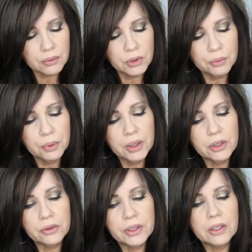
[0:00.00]
when you're putting
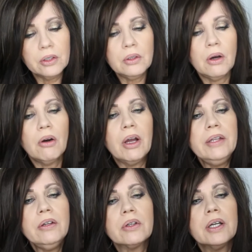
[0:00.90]
your nail
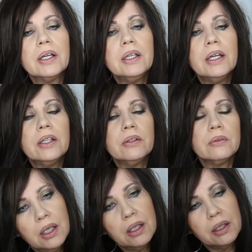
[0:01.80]
on, okay, and
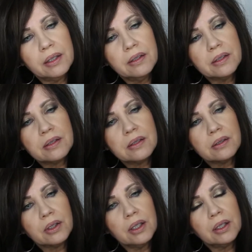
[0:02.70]
like this,
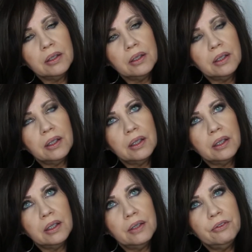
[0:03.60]
okay,
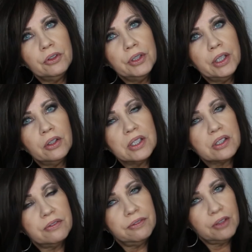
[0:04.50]
and if your nail
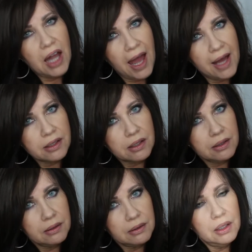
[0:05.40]
is
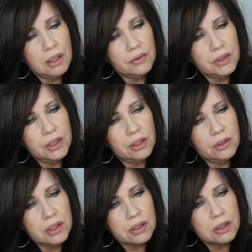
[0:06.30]
flat and the nail
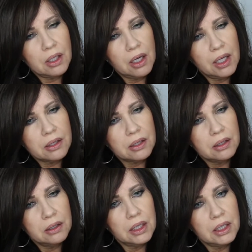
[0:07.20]
is not,
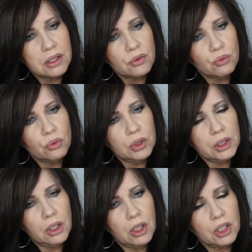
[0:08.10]
it's
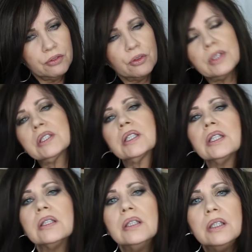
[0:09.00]
really hard for it to
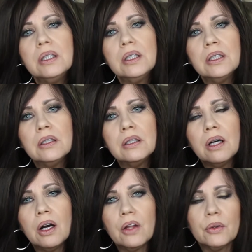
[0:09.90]
get
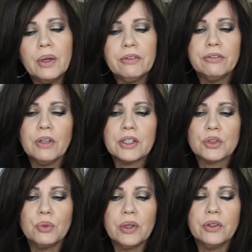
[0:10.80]
all the way flush
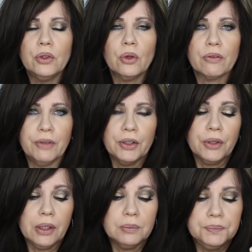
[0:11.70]
with your
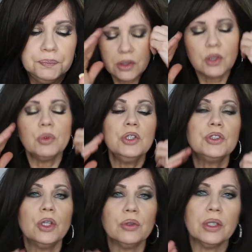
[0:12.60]
fingernail. So when you
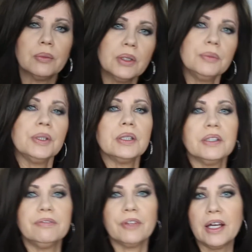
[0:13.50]
don't get them completely
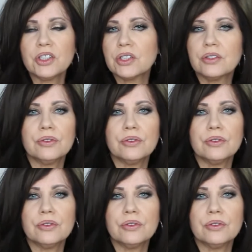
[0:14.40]
flush,